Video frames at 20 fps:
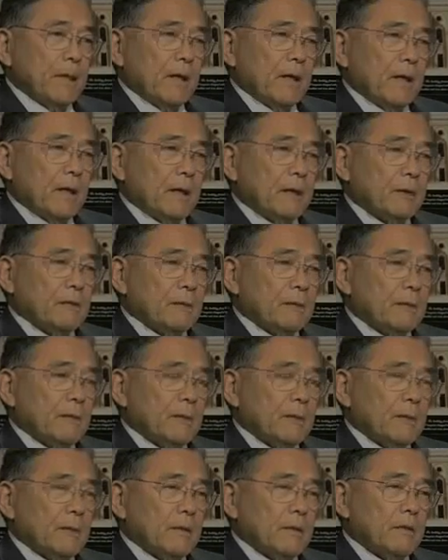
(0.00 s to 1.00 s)
And
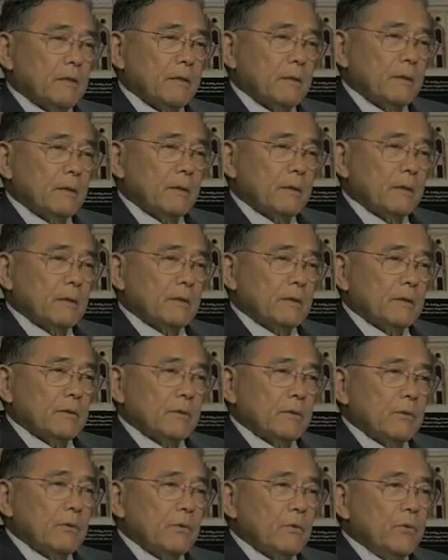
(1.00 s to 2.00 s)

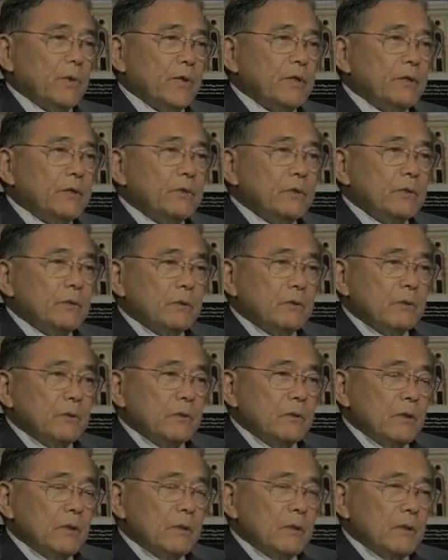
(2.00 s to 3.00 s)
we
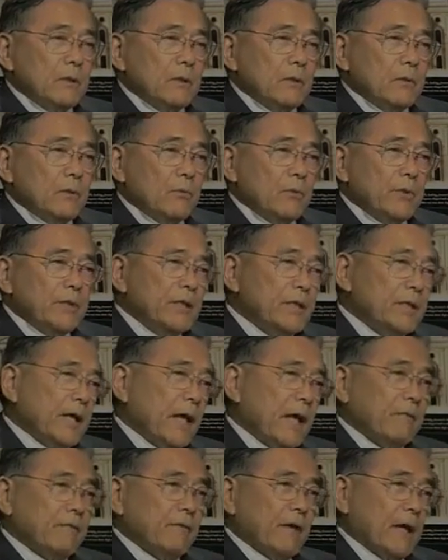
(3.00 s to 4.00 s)
didn't
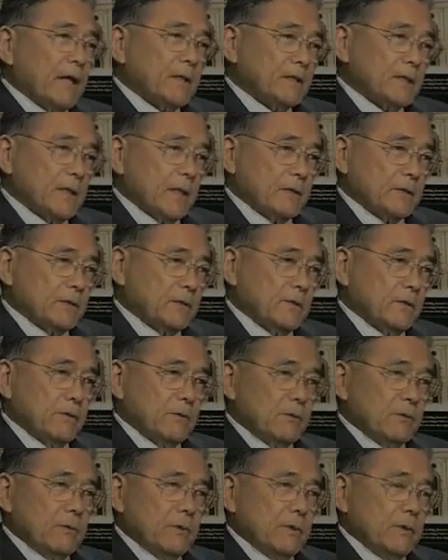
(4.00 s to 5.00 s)
have access
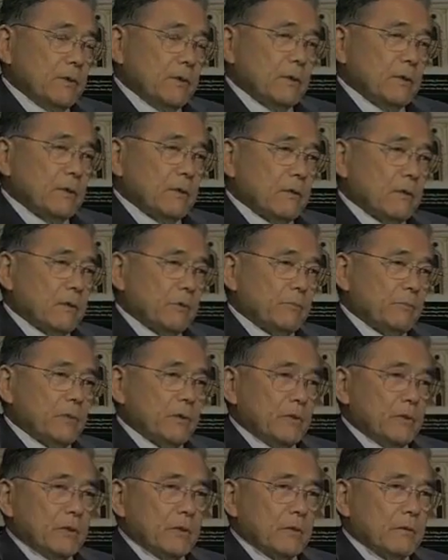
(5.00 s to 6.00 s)
to our
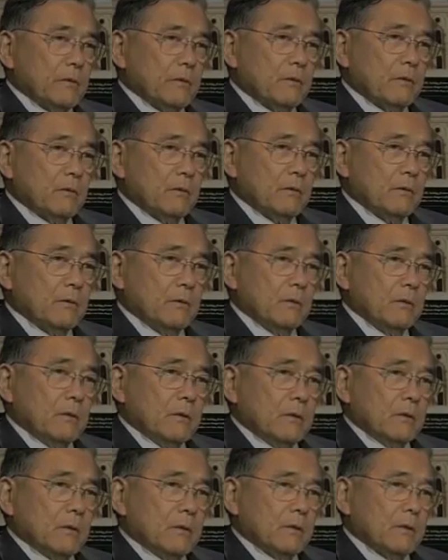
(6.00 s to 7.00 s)
political
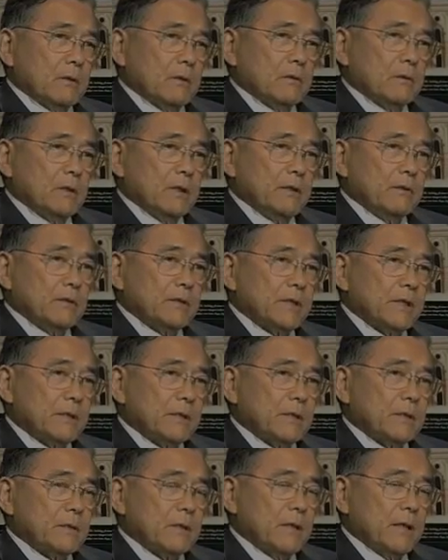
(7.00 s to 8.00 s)
leaders
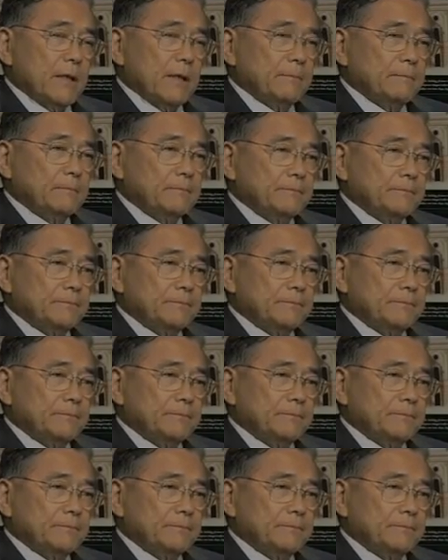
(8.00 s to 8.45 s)
at the time.